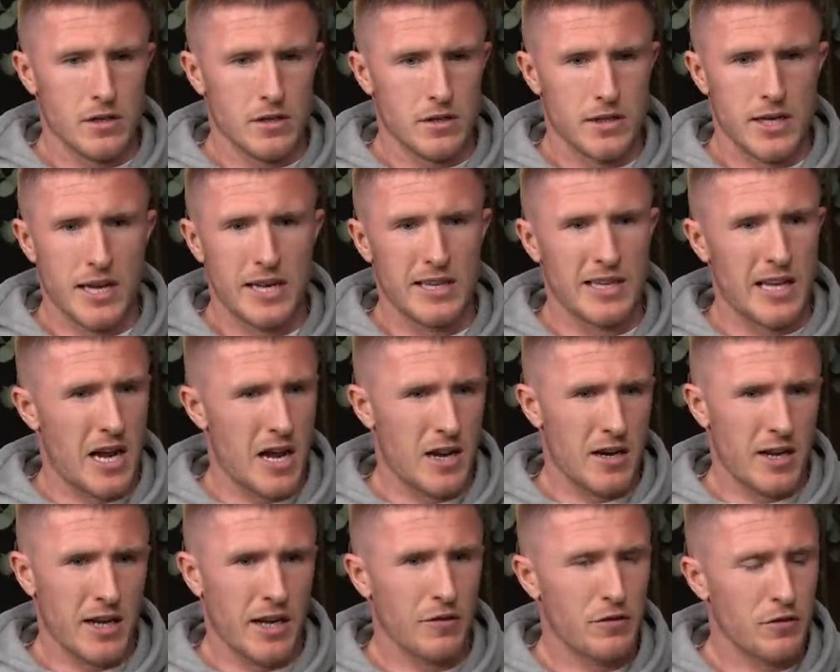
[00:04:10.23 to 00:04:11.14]
Turned
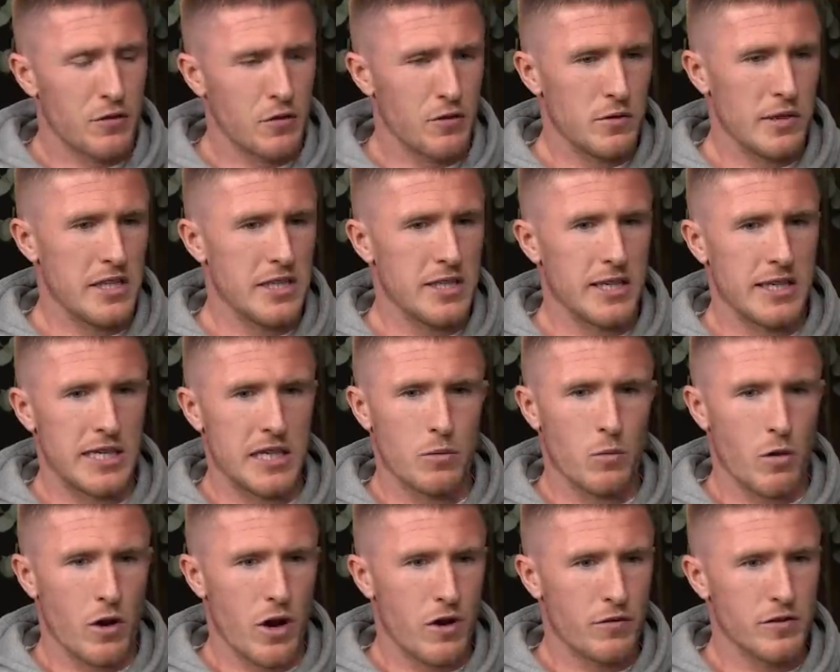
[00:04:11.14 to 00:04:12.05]
down like a few decent
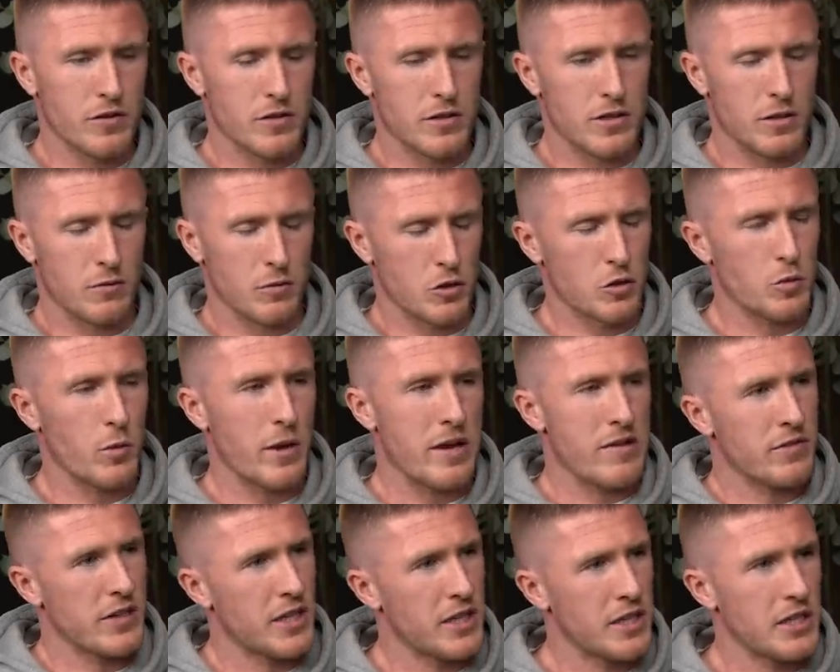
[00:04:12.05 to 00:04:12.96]
League One offers, and I was just
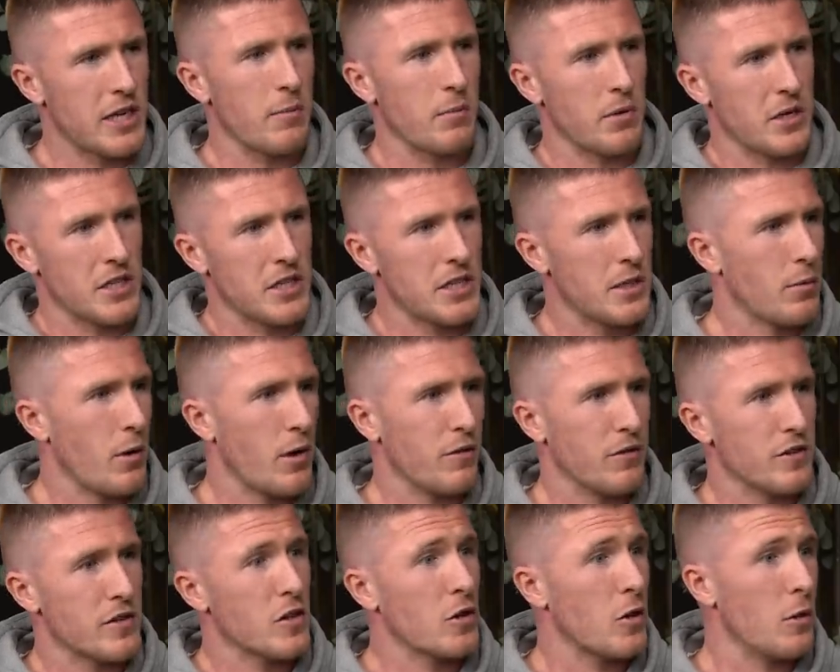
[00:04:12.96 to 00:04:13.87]
waiting for that Championship
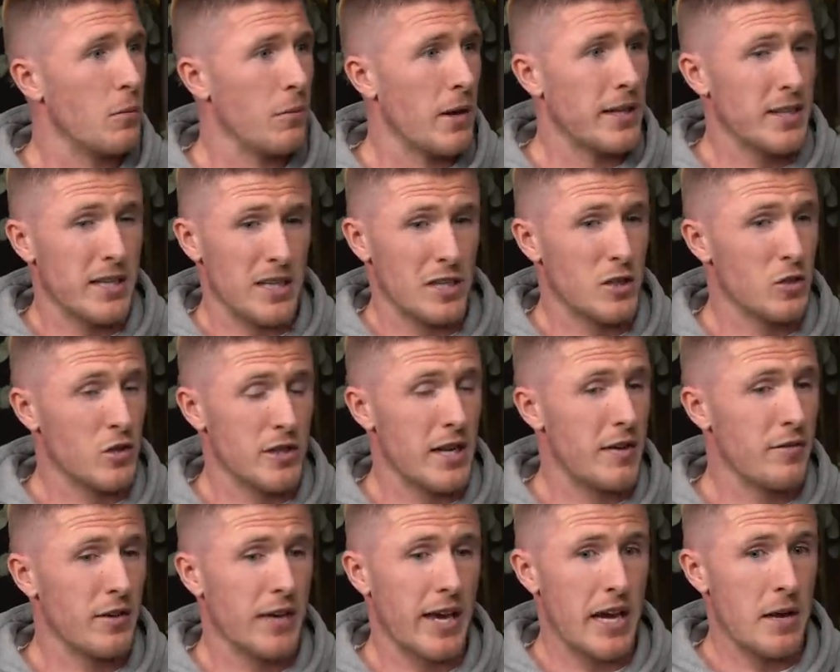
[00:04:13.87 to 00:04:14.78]
offer to come, lad, and it just
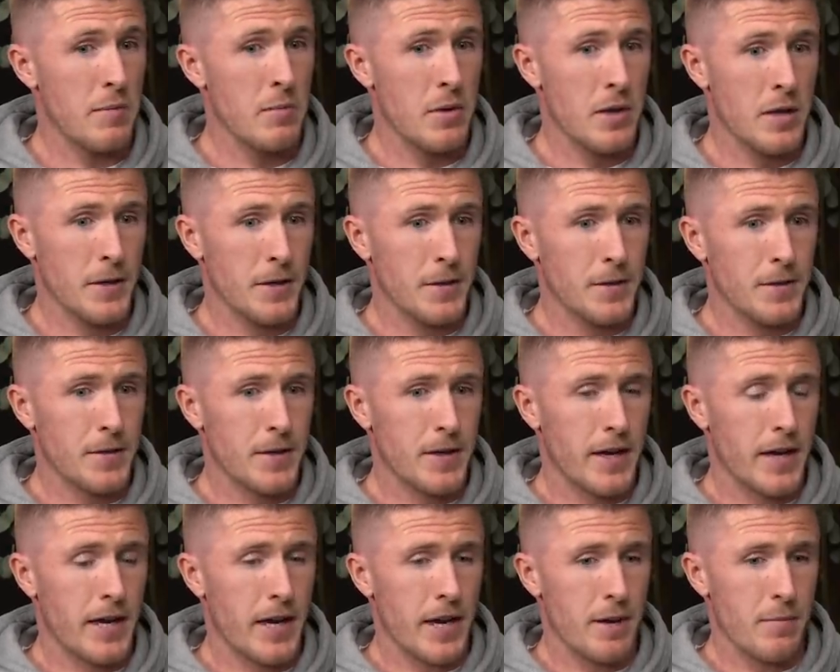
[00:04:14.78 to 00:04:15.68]
never came.
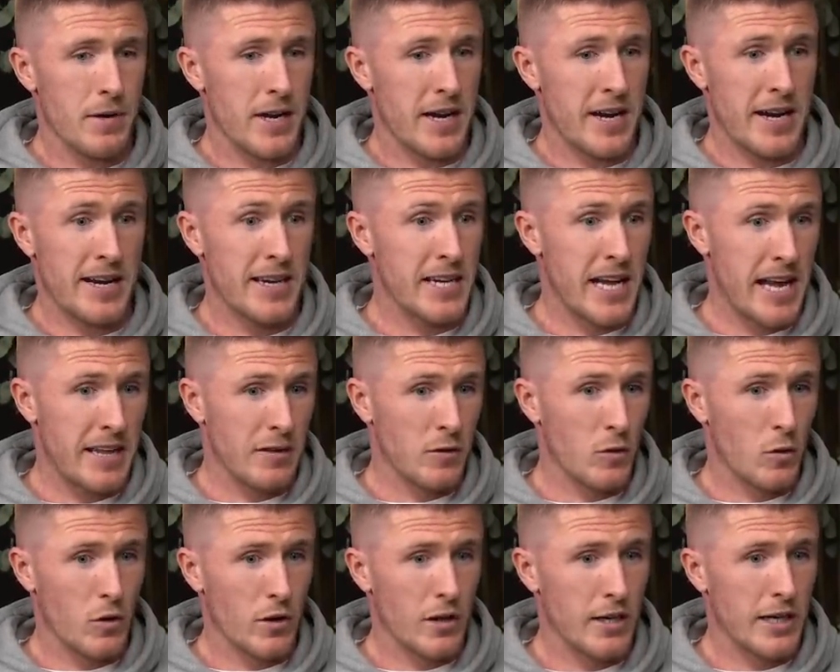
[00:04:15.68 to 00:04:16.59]
And then in the end,
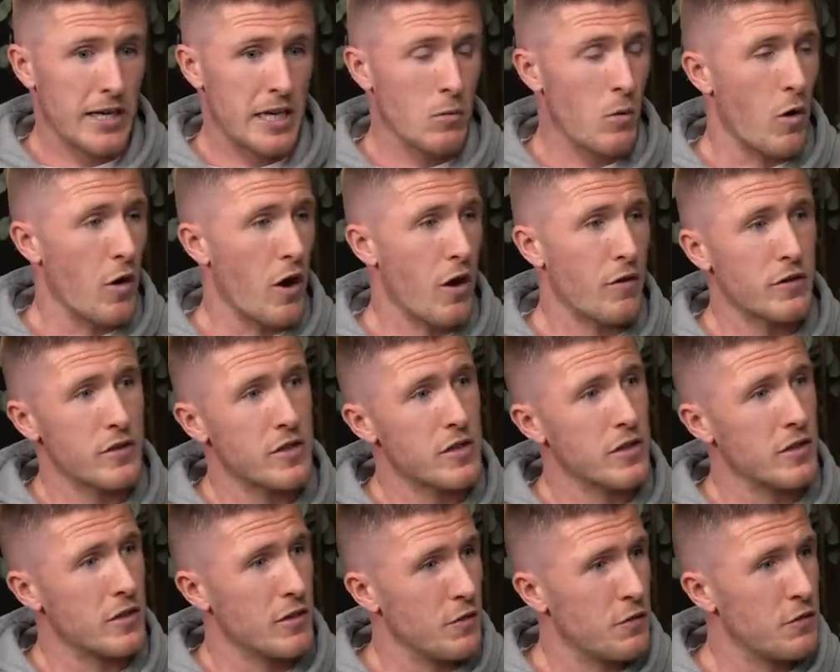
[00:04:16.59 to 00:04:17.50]
all the League One offers
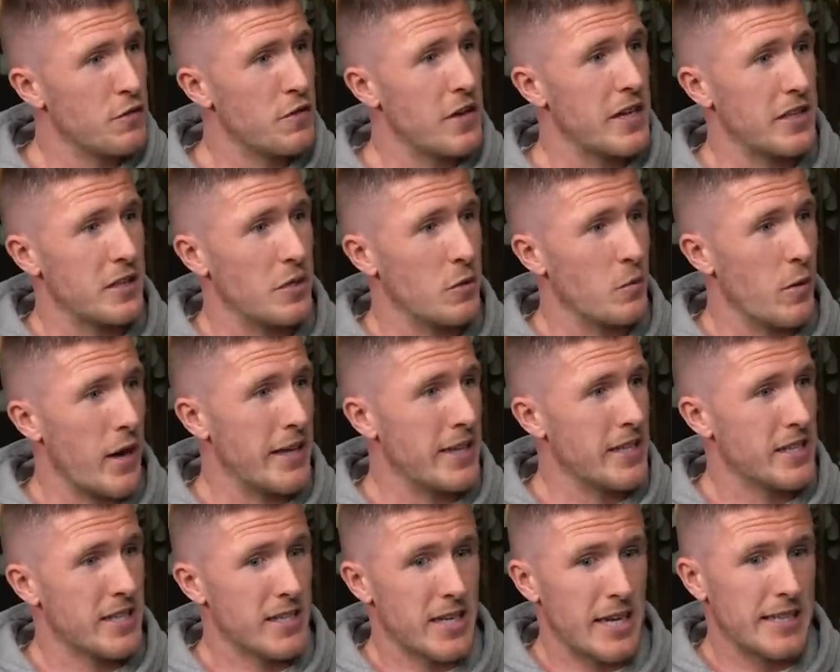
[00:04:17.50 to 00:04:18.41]
had faded away.
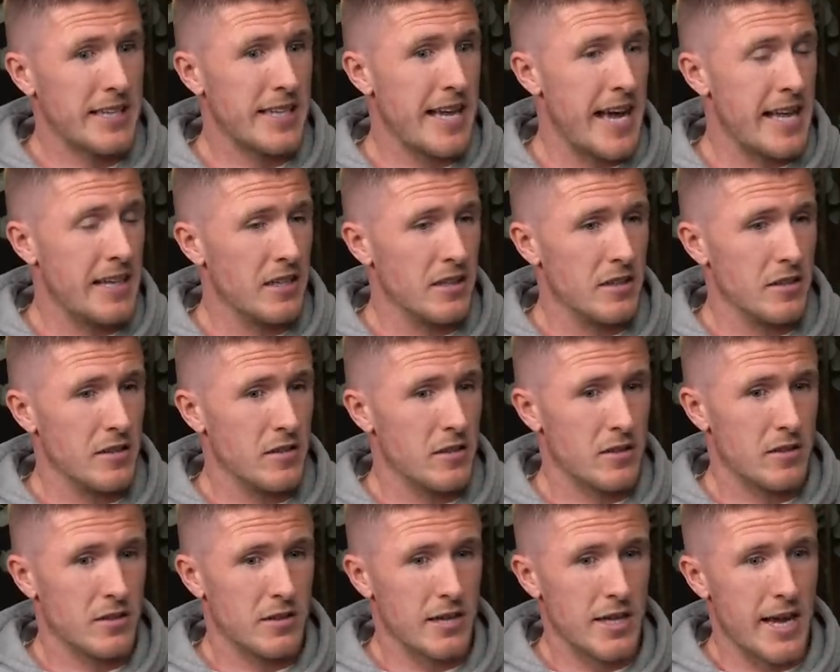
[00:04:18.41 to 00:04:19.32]
This is like the end of this,
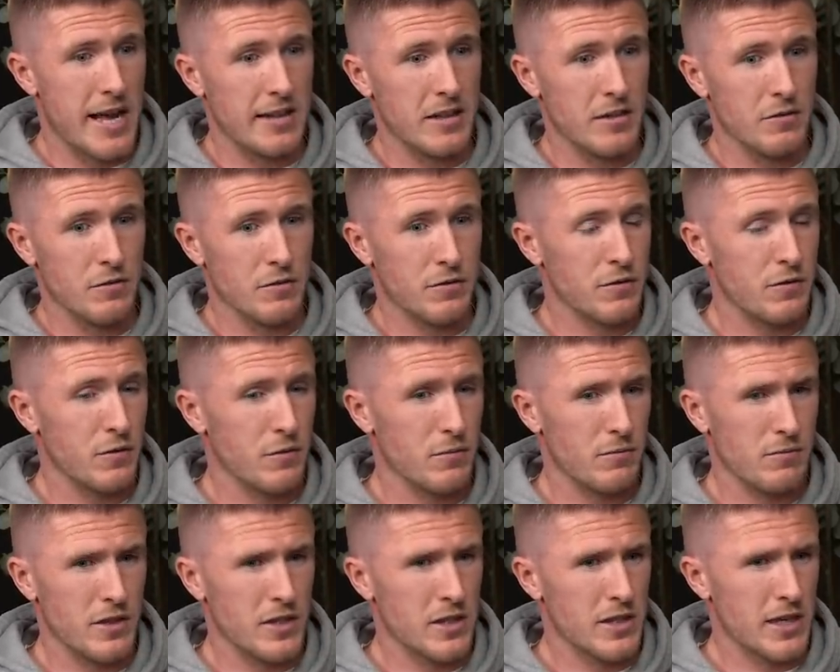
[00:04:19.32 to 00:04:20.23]
getting
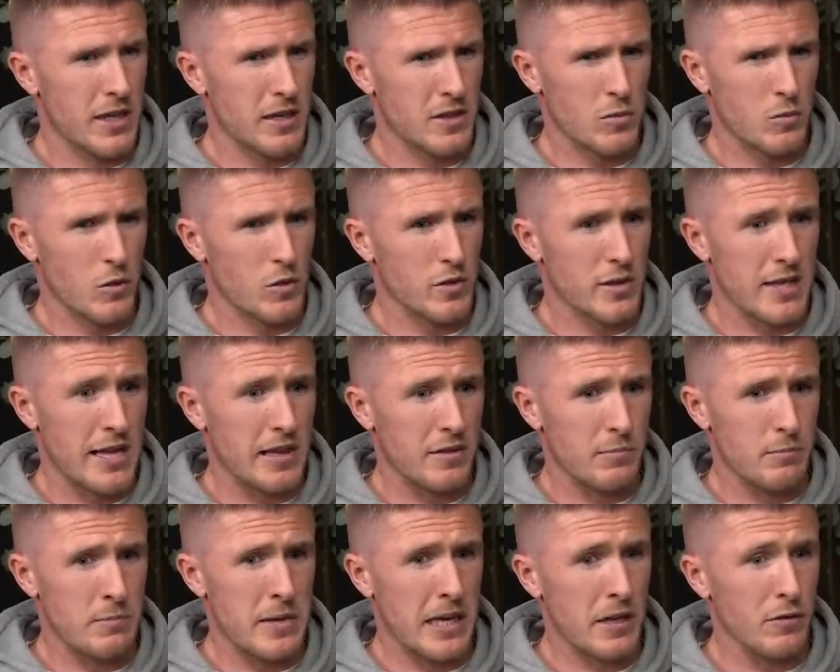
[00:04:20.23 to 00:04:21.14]
towards the end,
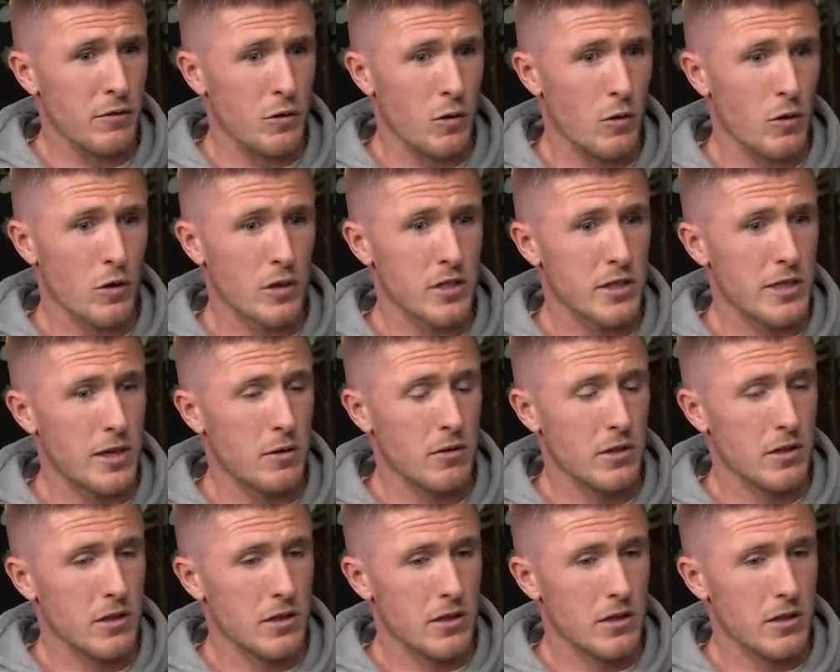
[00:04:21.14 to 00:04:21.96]
middle of August now.